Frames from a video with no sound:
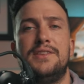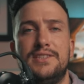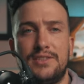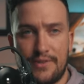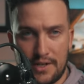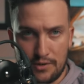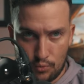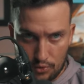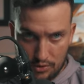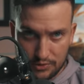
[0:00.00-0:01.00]
This event
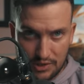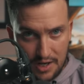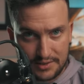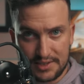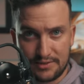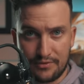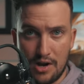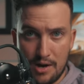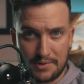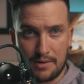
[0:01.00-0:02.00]
will hold contests for
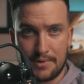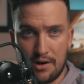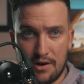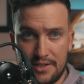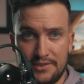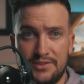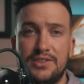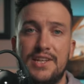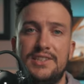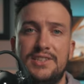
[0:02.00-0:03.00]
upcoming artists to
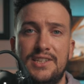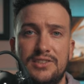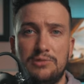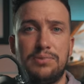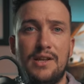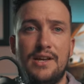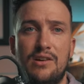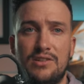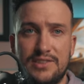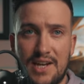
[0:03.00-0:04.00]
get a chance to play
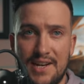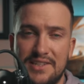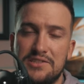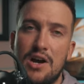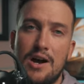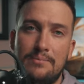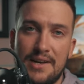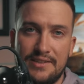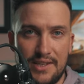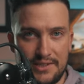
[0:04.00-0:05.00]
alongside top
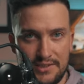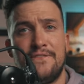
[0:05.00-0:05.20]
headliners.